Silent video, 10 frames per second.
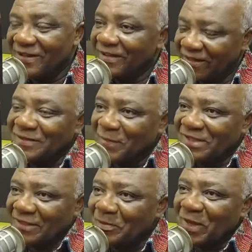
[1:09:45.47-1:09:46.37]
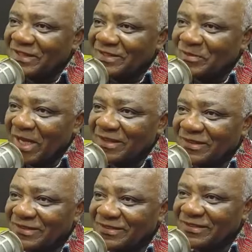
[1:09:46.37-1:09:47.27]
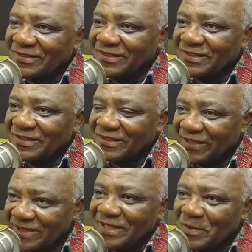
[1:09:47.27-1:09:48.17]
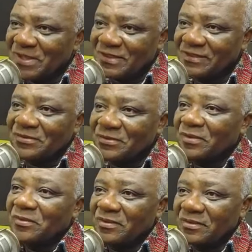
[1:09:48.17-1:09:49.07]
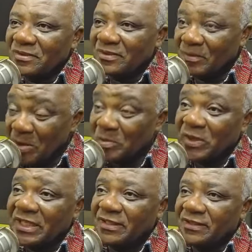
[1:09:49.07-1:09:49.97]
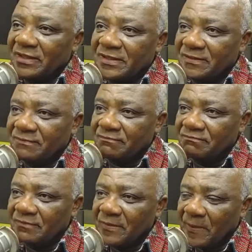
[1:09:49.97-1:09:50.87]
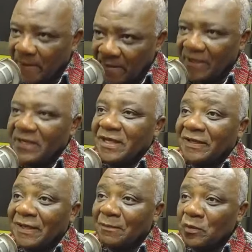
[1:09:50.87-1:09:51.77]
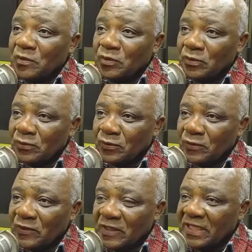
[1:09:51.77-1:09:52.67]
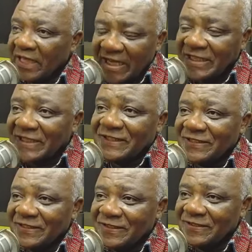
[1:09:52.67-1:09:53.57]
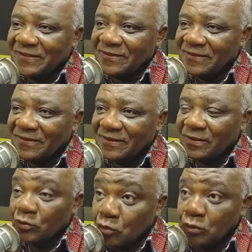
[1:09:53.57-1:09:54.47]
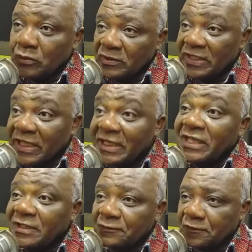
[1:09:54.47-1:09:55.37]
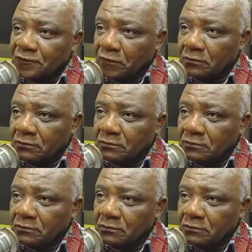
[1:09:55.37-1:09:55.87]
Into messer party, ma. You see a best setting record. You be breaky 8. You hear Anka Boom's song. And you giddy giddy. 2. You hear a name for fro.